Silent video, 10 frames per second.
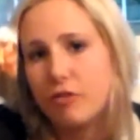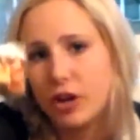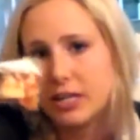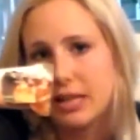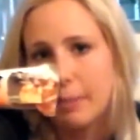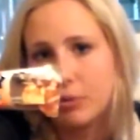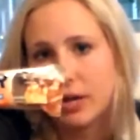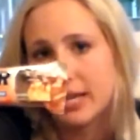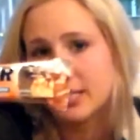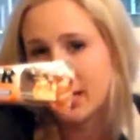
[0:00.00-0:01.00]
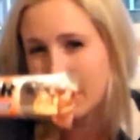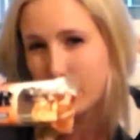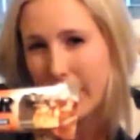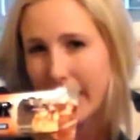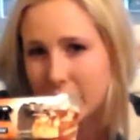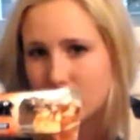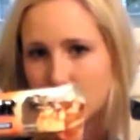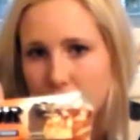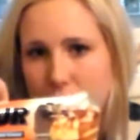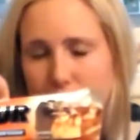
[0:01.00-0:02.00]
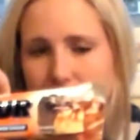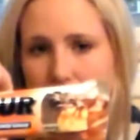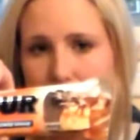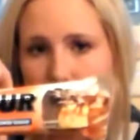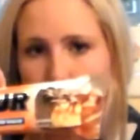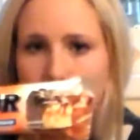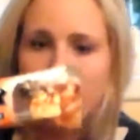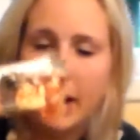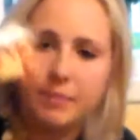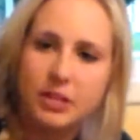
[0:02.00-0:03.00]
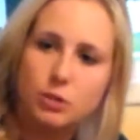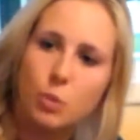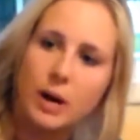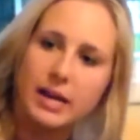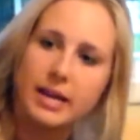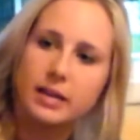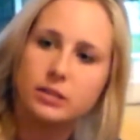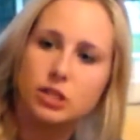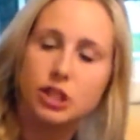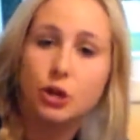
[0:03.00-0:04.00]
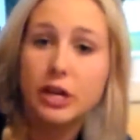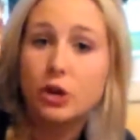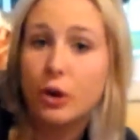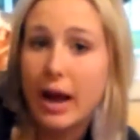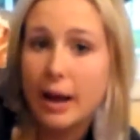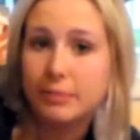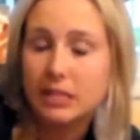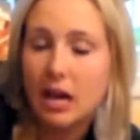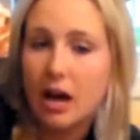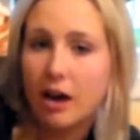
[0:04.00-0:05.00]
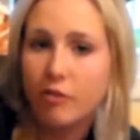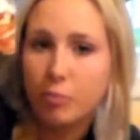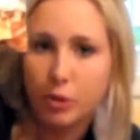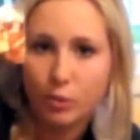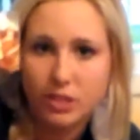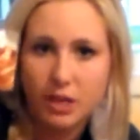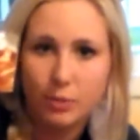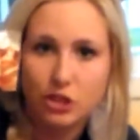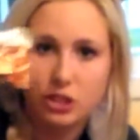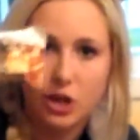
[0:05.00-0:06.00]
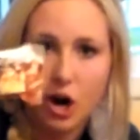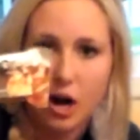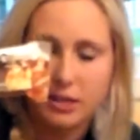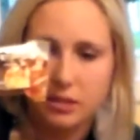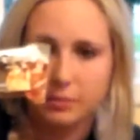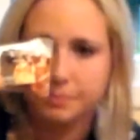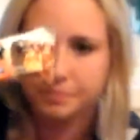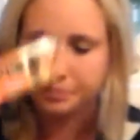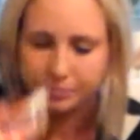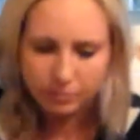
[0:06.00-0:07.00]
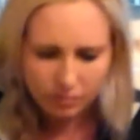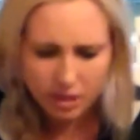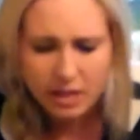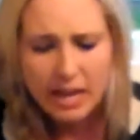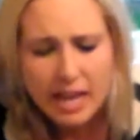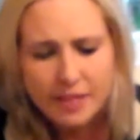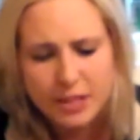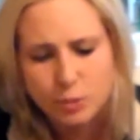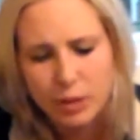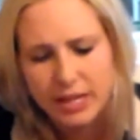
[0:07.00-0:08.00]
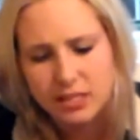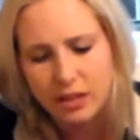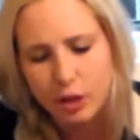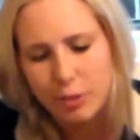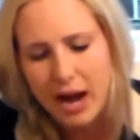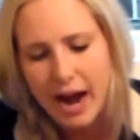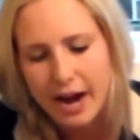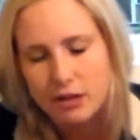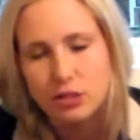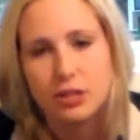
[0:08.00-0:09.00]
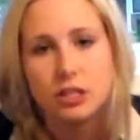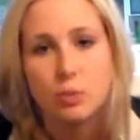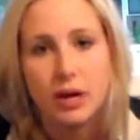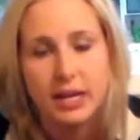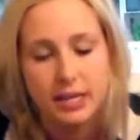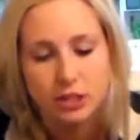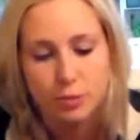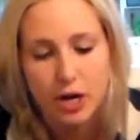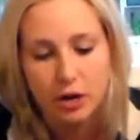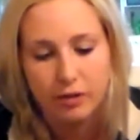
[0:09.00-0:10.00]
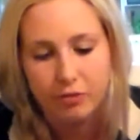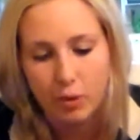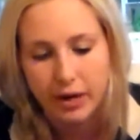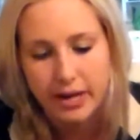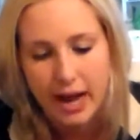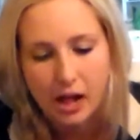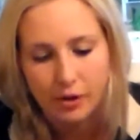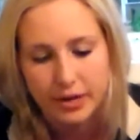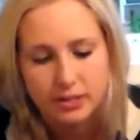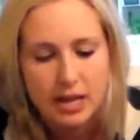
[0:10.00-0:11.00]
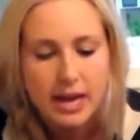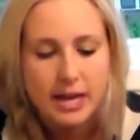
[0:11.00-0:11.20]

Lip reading: For example, is a good brand. So this is a Detour brand. This one is 30 grams of protein, which is awesome. This one is a little bit higher, so this one is 340 calories,